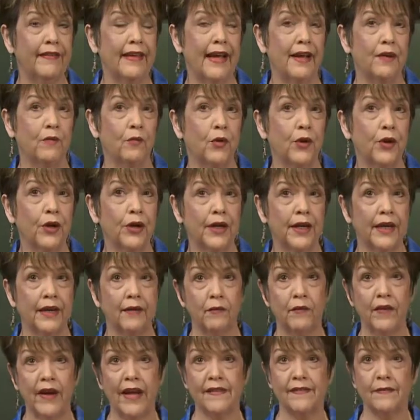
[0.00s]
And we
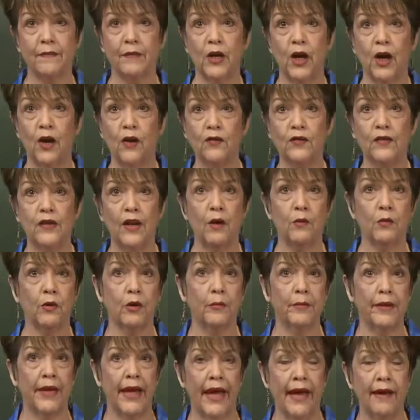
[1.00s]
got some coleslaw. We're gonna
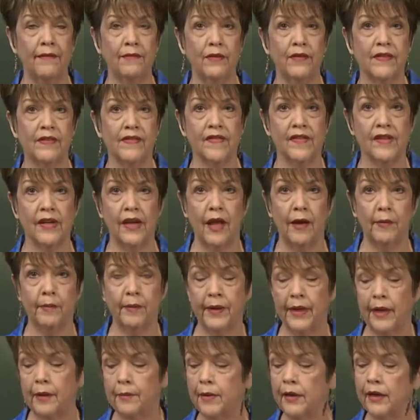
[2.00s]
be having this
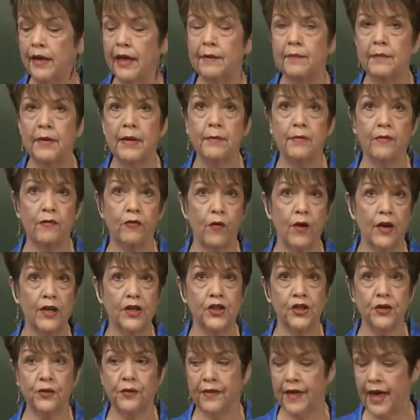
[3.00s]
tilapia, but let me, before I
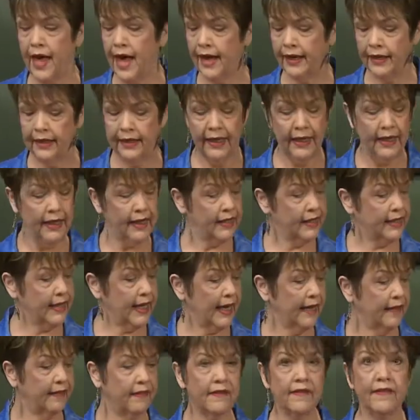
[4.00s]
do that,
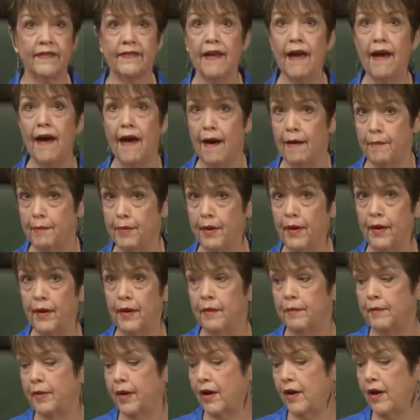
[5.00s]
take this up
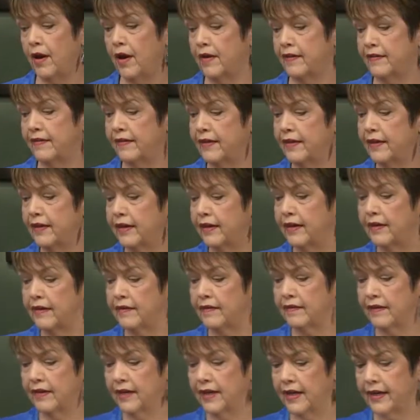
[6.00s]
because it
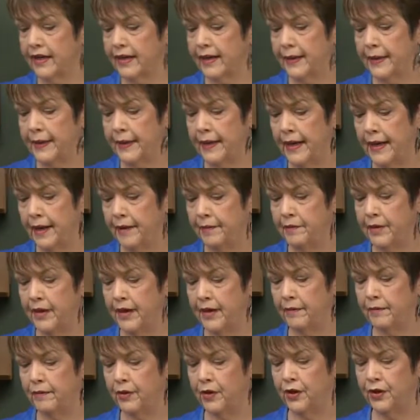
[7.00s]
is looking yum,
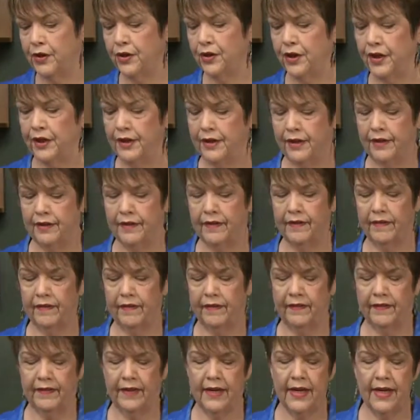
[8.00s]
yum good.
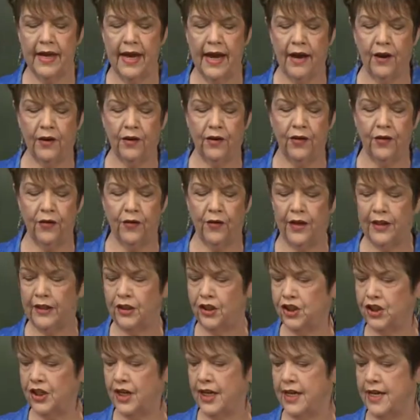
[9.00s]
See how
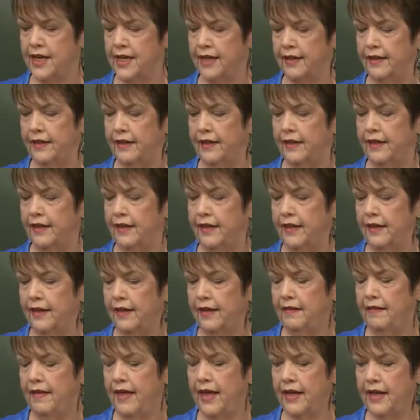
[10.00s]
crunchy and
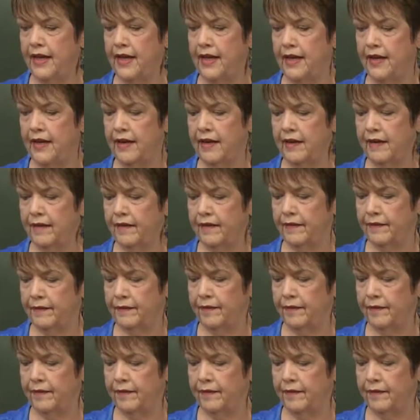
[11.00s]
that is?